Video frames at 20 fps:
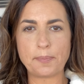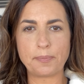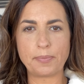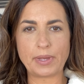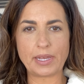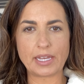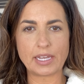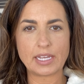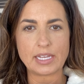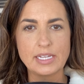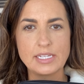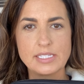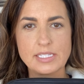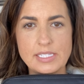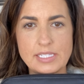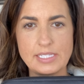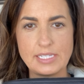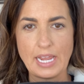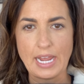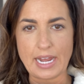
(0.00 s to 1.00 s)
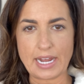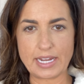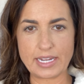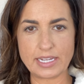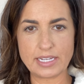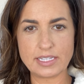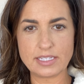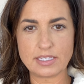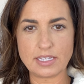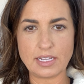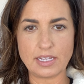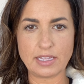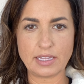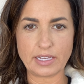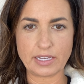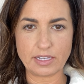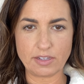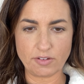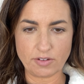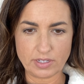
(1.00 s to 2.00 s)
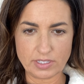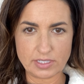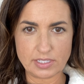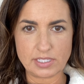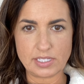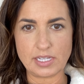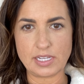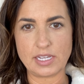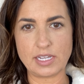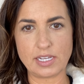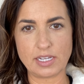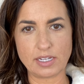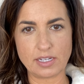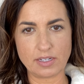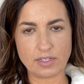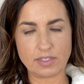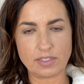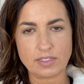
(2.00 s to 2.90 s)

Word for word: big in size, like you can see,